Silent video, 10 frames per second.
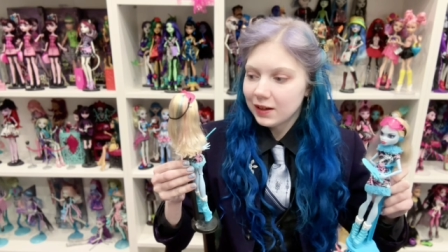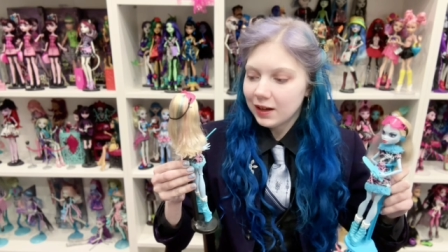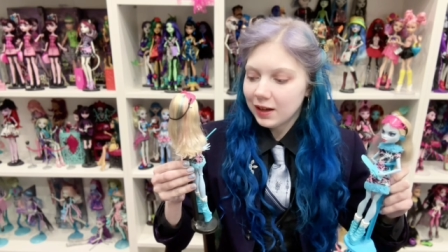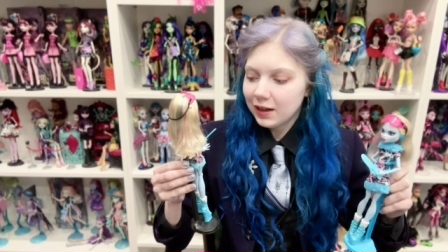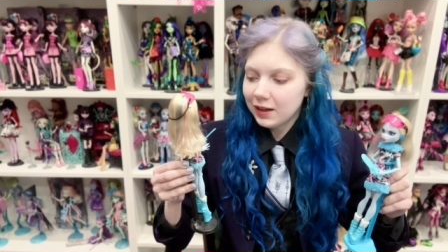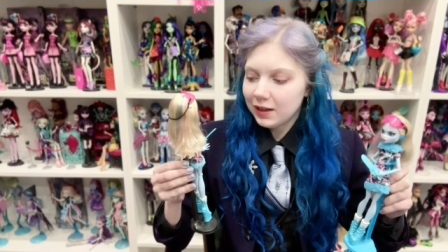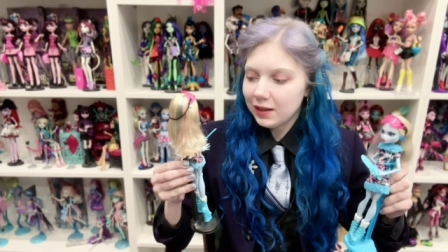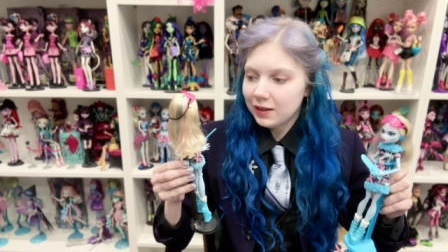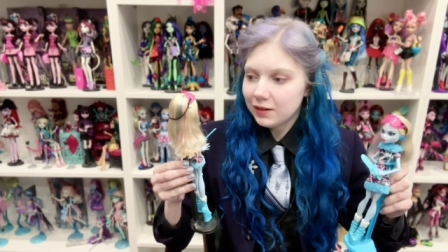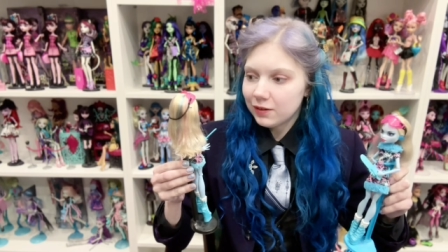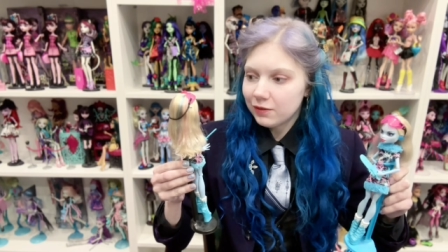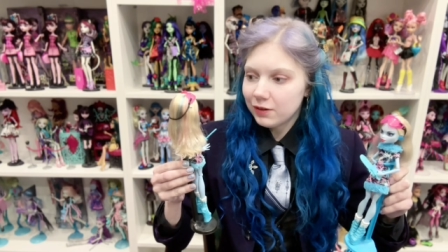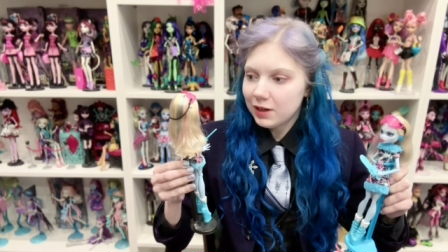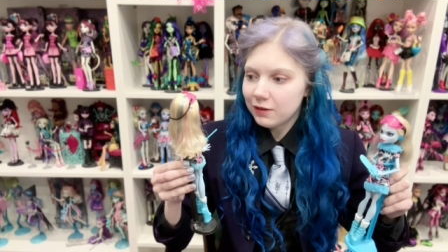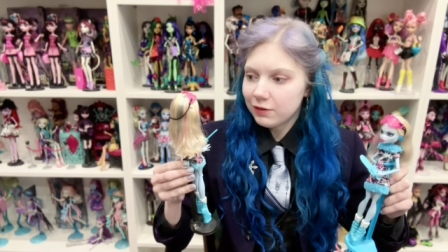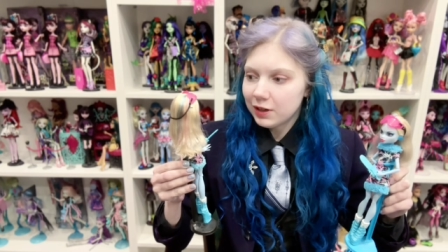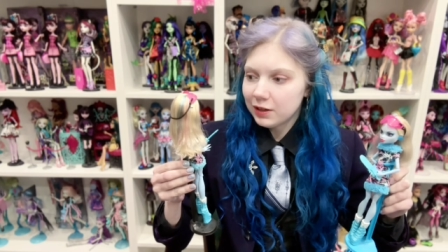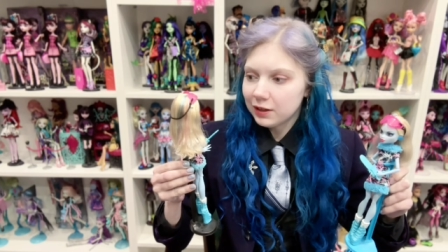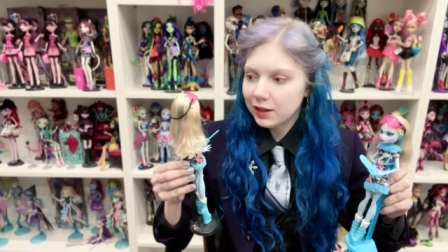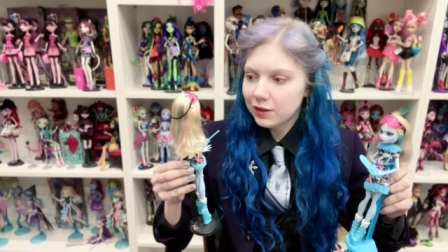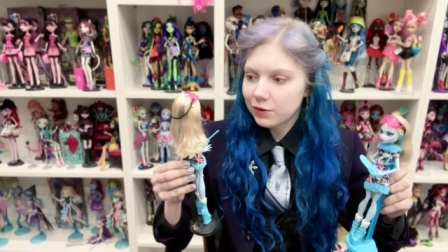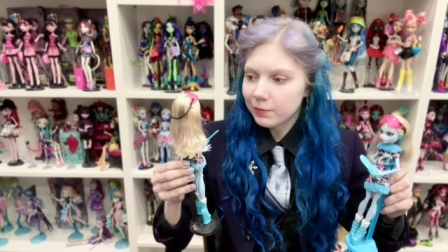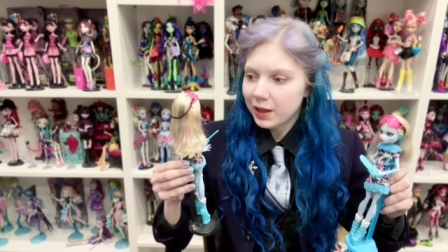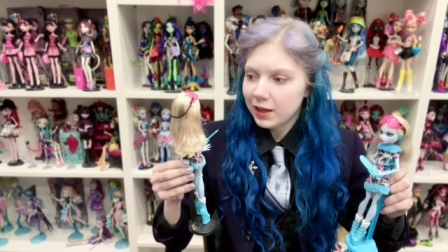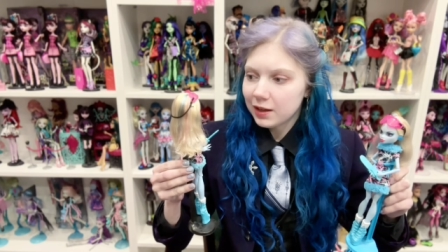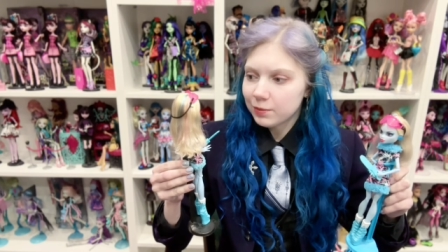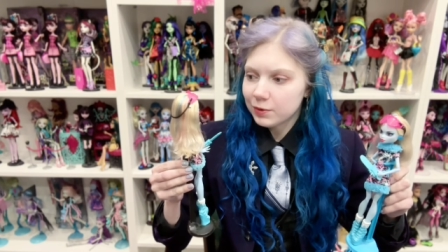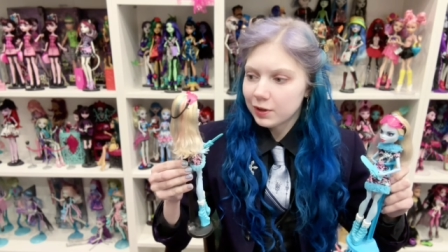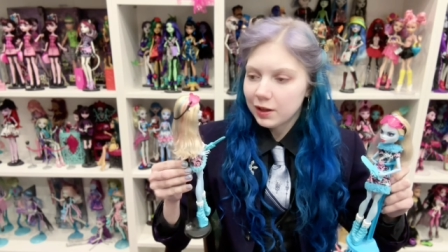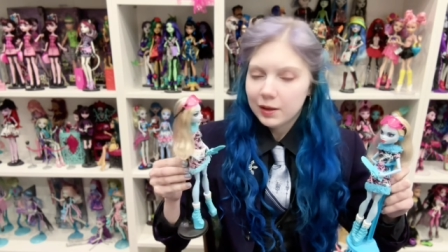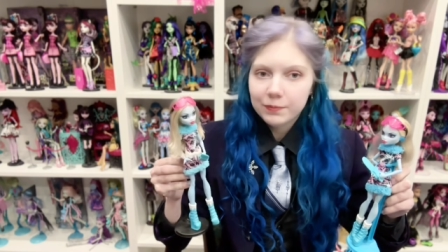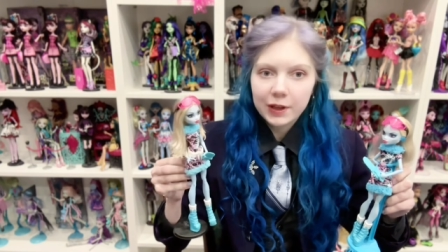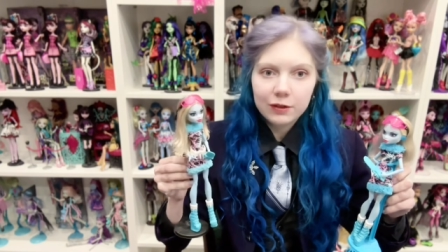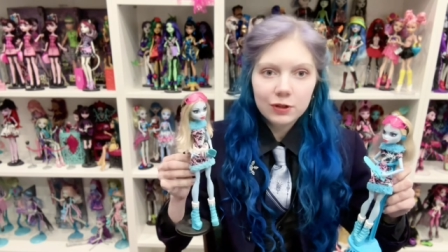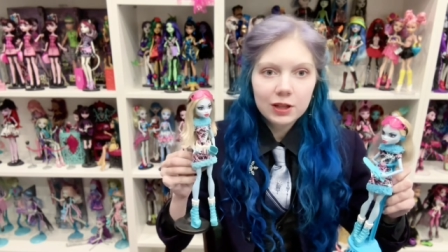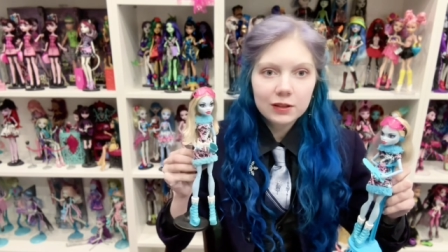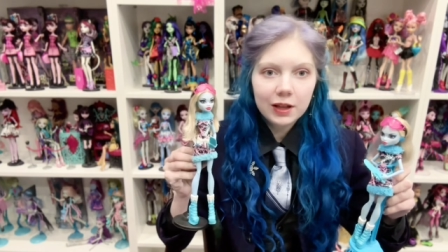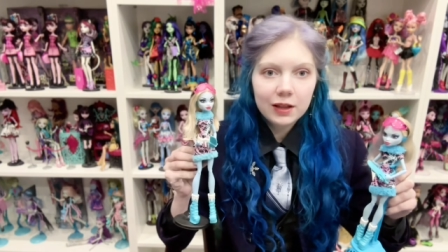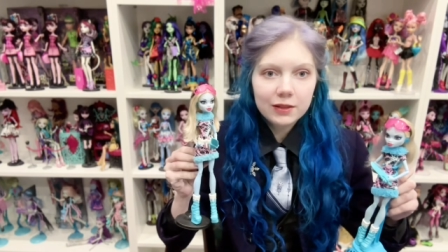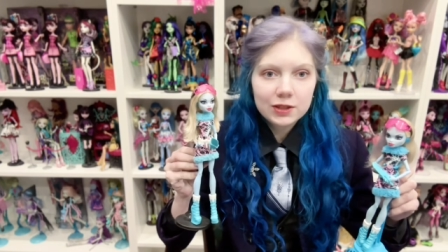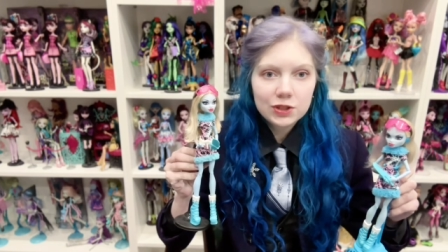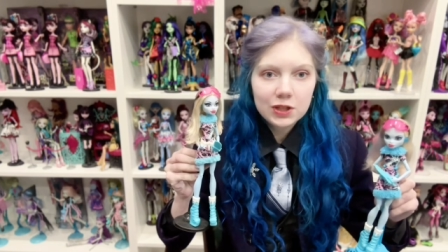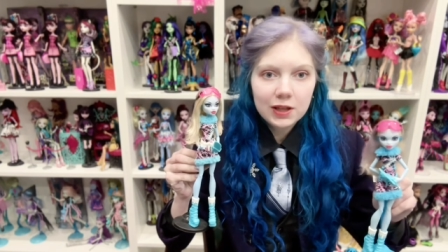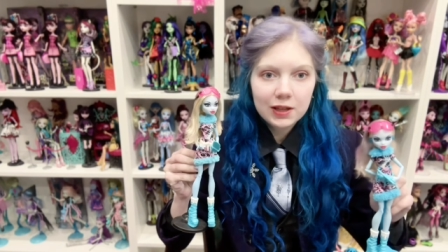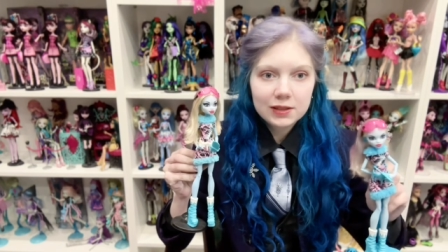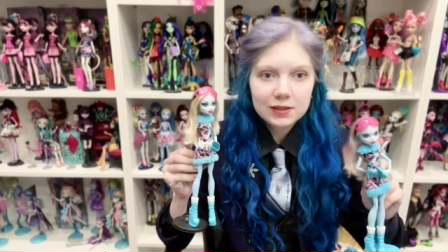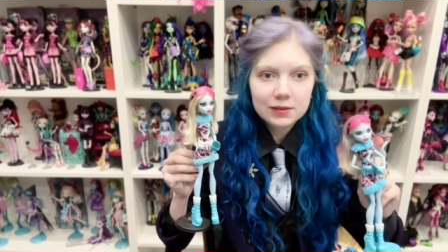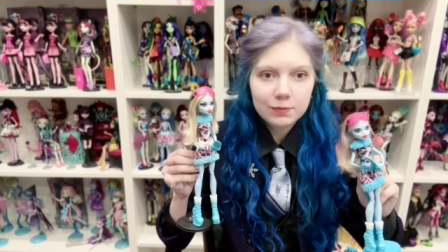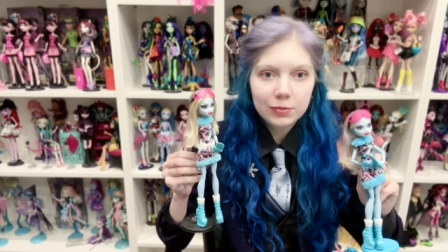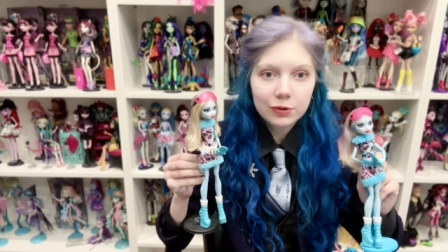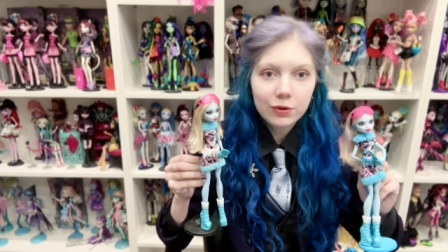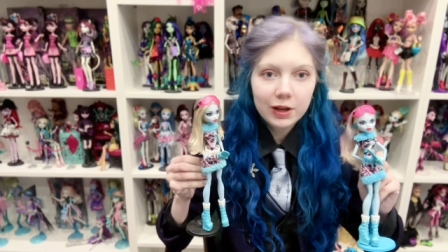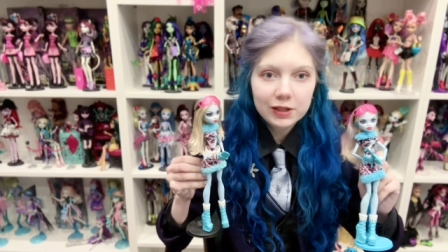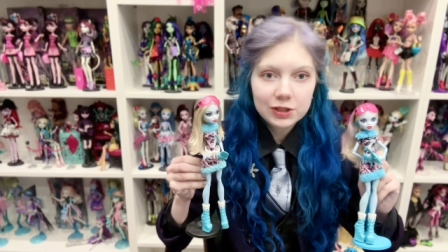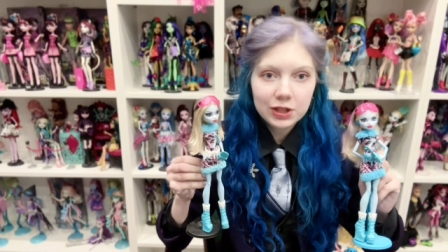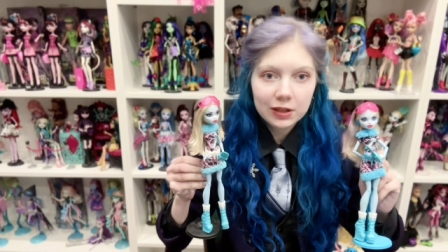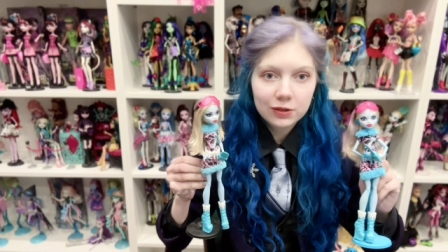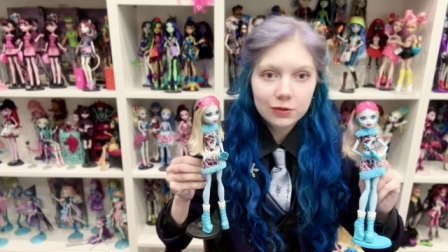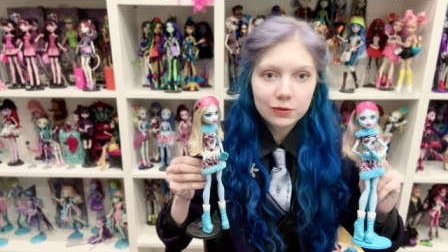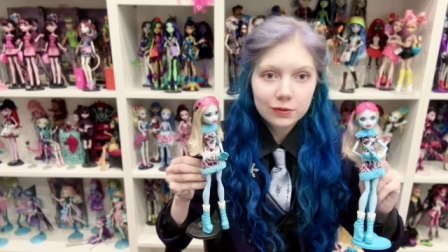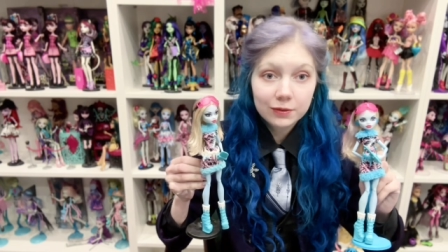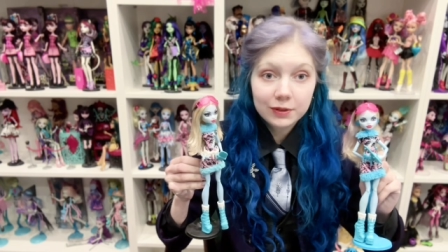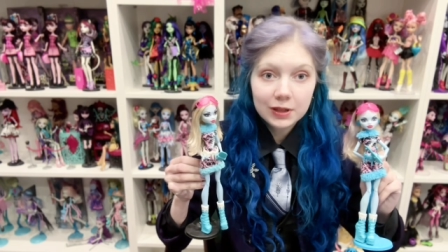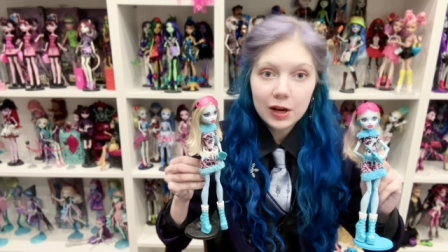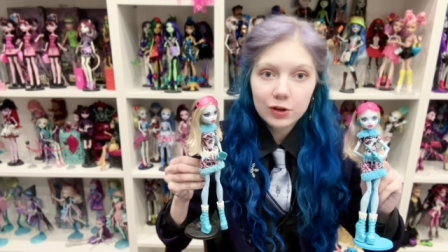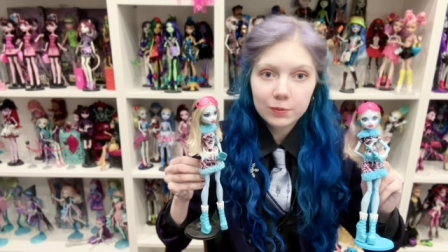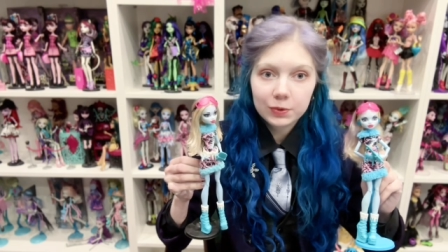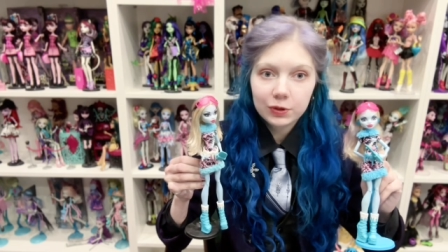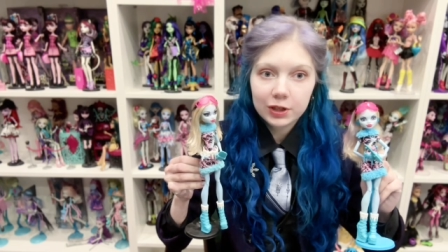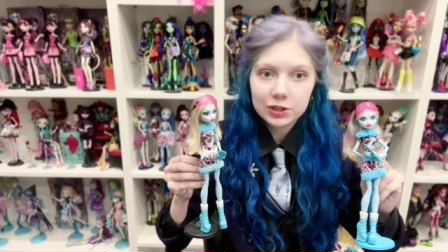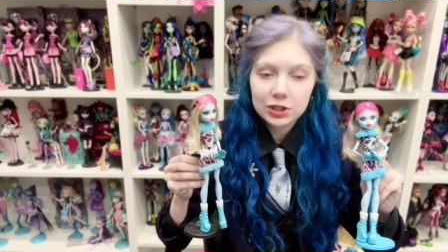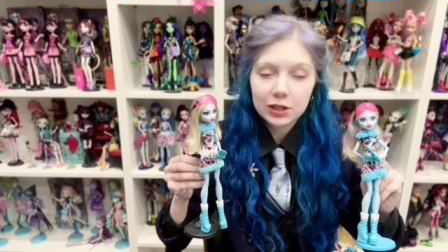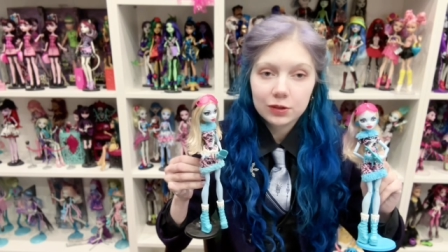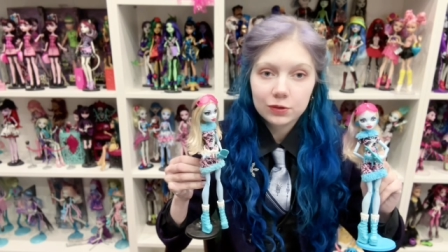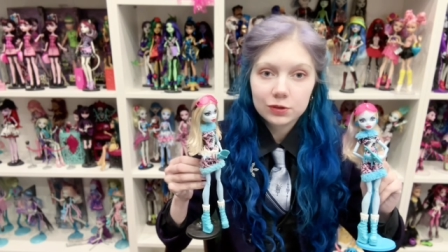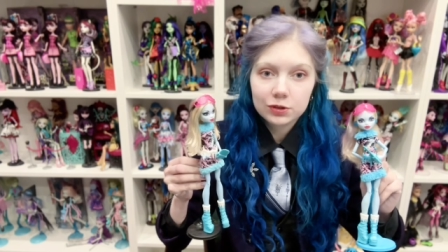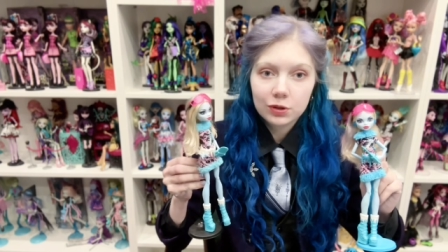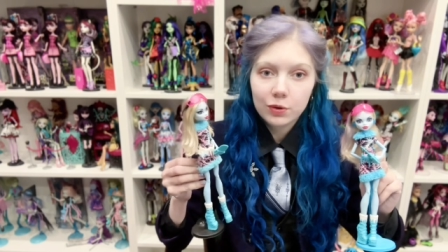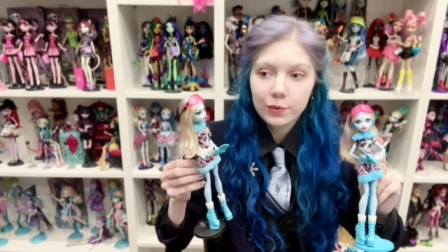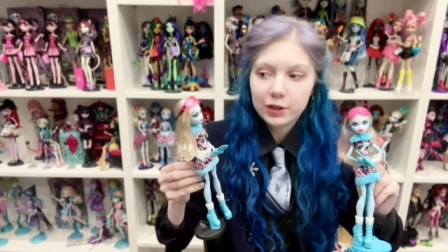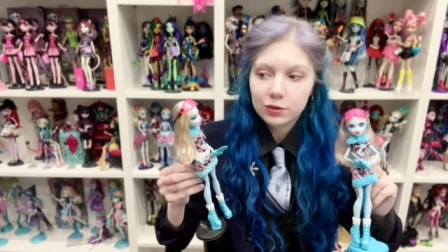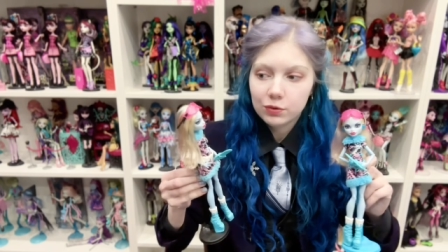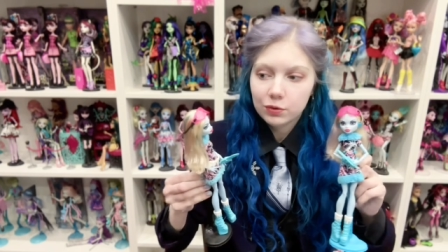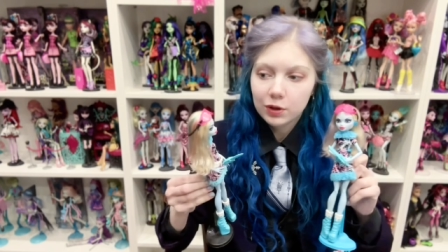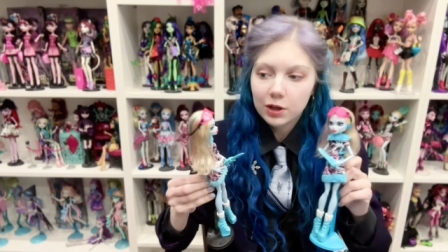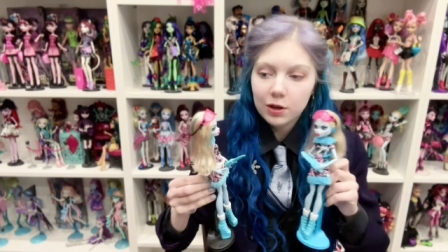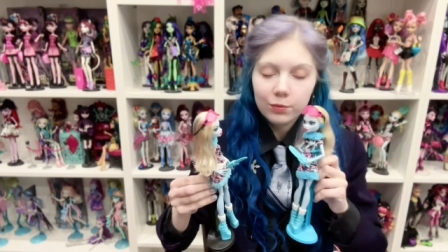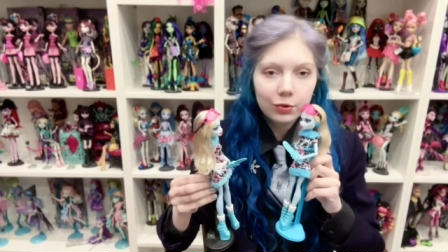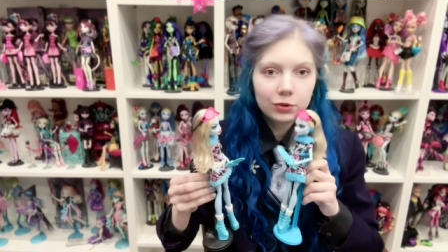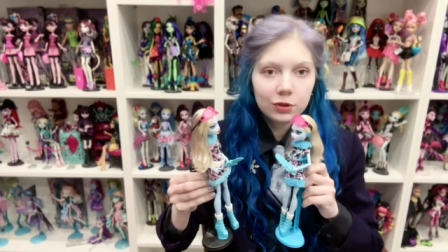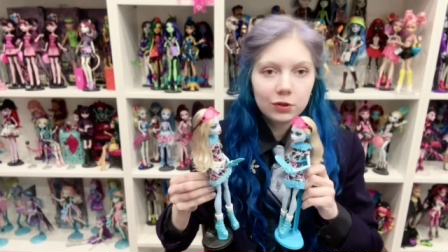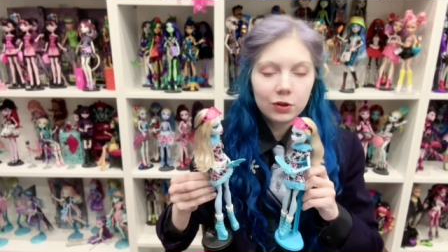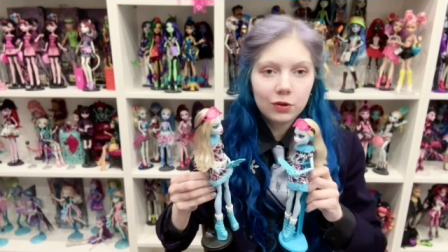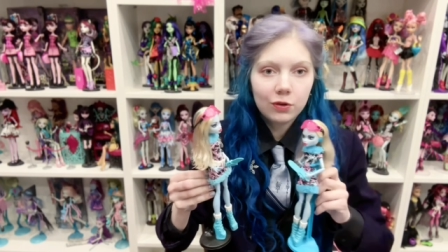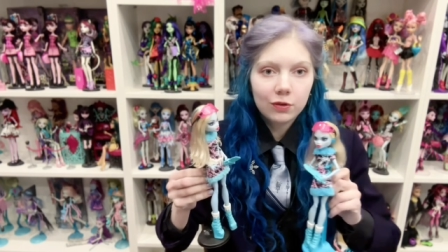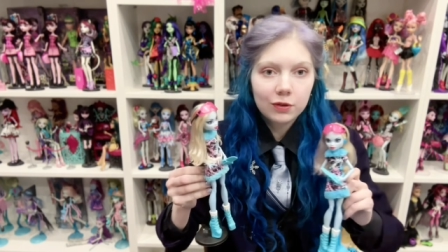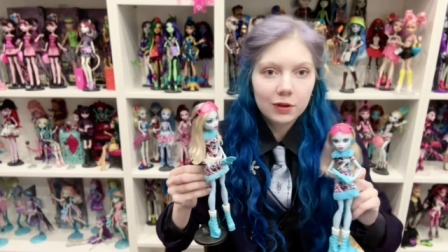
I really, really like her makeup. I really like that she has blue eyeshadow, dark blue eyeshadow, so when you put on her